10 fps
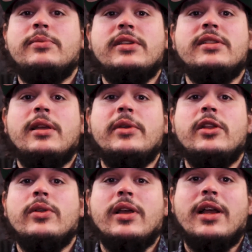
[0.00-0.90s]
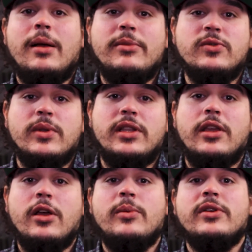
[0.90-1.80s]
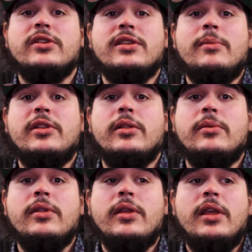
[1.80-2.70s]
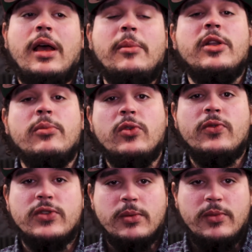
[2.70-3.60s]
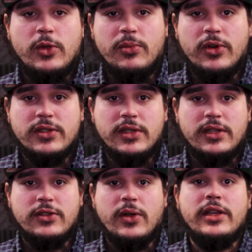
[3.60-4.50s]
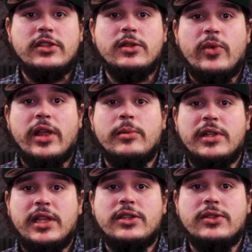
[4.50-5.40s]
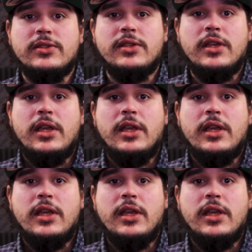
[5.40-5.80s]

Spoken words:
please let me know in the comments what they are, because I'm in the mood for some new books, and so I need some recommendations.